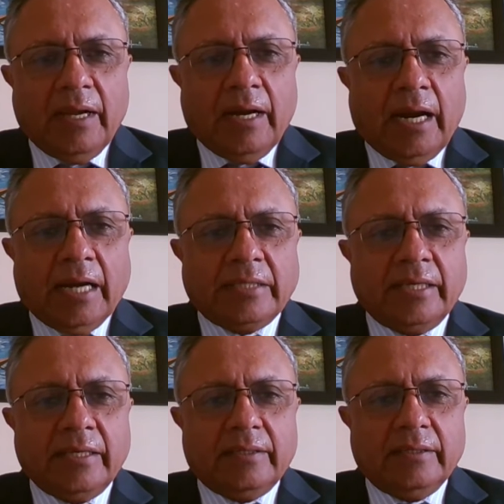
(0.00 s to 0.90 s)
I
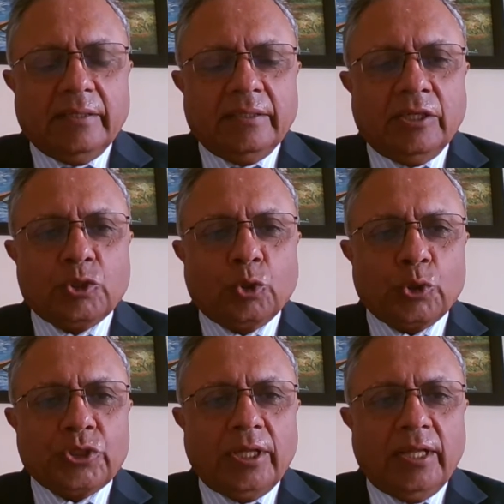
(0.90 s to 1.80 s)
think the
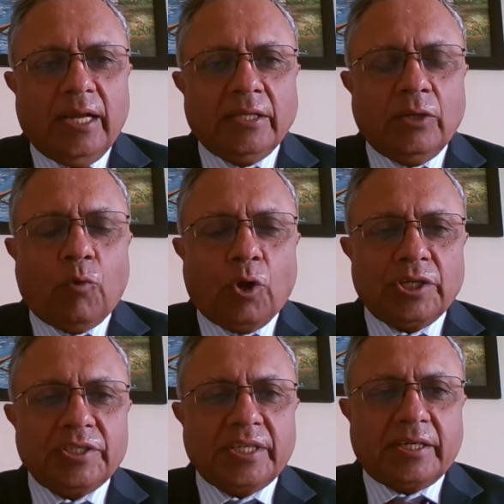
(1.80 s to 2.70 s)
social and the water
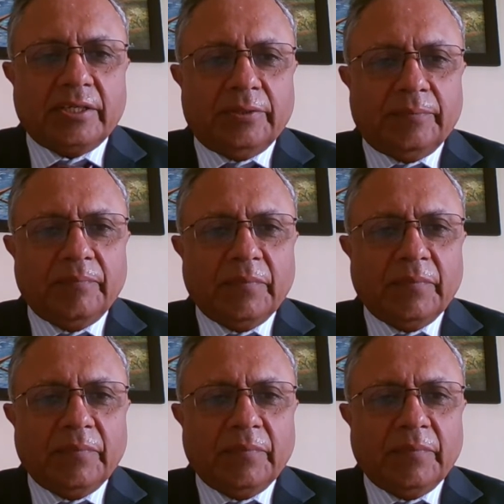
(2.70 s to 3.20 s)
sector